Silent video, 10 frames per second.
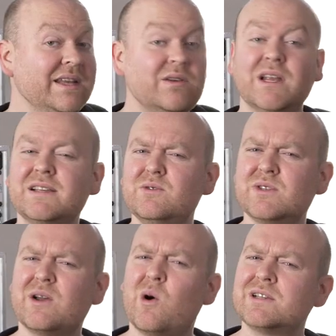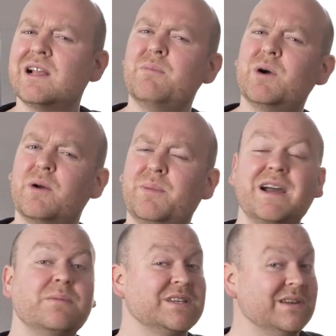Nikola's using Heusel humbucker
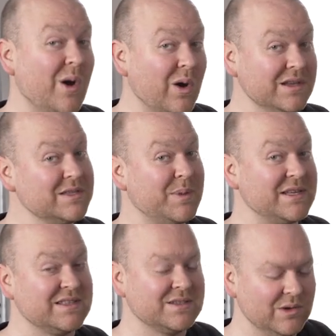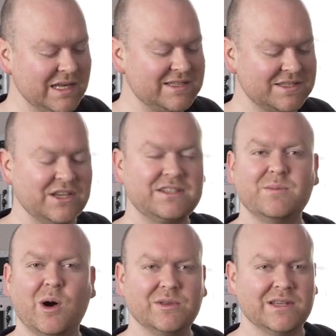pickups in all his basses, so let's check
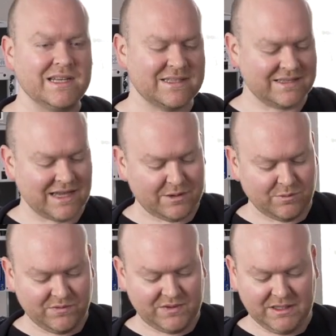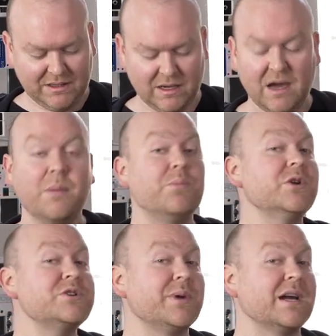them out and let's start with the bridge